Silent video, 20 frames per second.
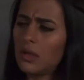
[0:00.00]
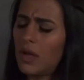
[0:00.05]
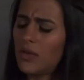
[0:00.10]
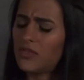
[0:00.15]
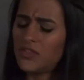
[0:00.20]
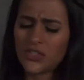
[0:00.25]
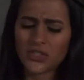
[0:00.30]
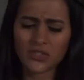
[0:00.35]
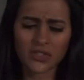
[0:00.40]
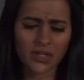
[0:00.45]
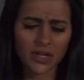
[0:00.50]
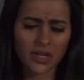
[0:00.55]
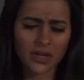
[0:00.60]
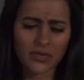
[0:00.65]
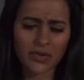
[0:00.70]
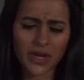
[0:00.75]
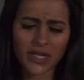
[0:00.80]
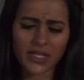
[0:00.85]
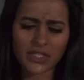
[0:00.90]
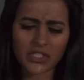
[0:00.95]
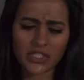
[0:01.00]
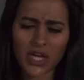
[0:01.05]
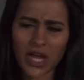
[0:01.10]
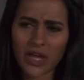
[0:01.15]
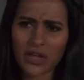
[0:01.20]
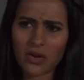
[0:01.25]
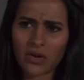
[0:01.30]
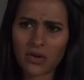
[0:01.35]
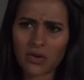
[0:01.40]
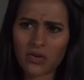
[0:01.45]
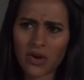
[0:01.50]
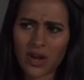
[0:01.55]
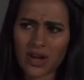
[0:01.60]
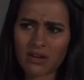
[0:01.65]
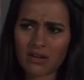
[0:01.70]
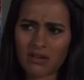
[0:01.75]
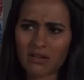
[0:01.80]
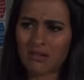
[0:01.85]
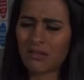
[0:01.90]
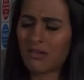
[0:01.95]
I've just done a credit check on
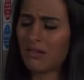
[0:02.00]
Gran.